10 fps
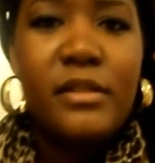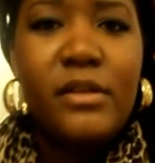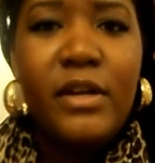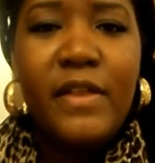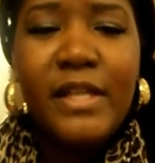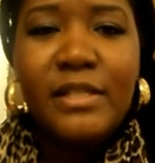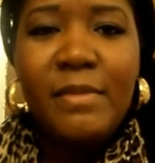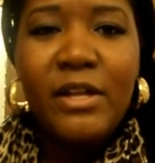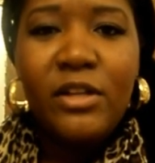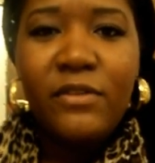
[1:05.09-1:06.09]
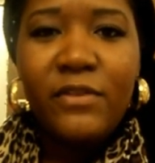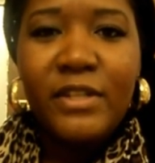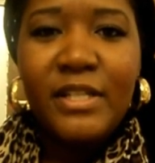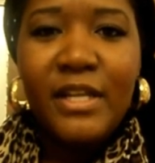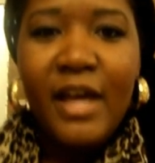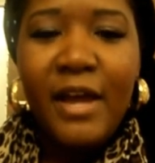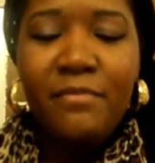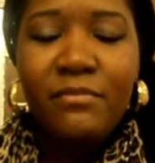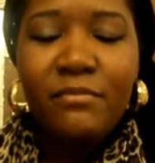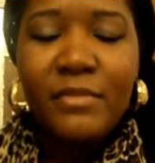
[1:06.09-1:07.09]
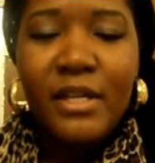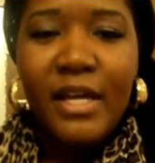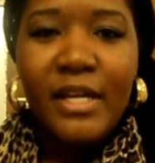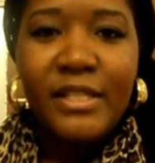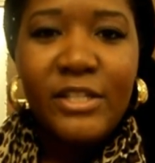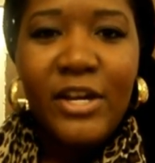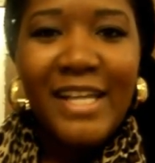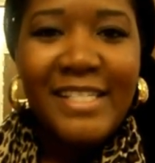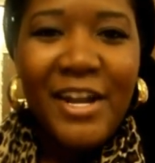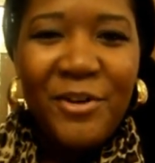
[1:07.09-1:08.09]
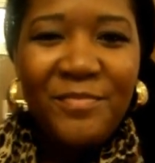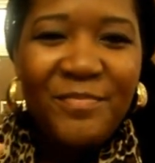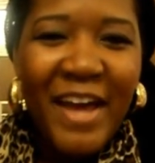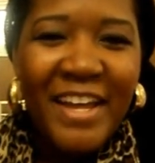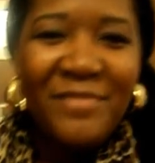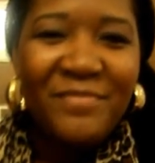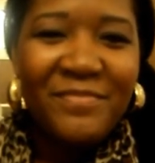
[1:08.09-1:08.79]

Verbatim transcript: So yeah, that's my look for today. And see you guys later. Bye.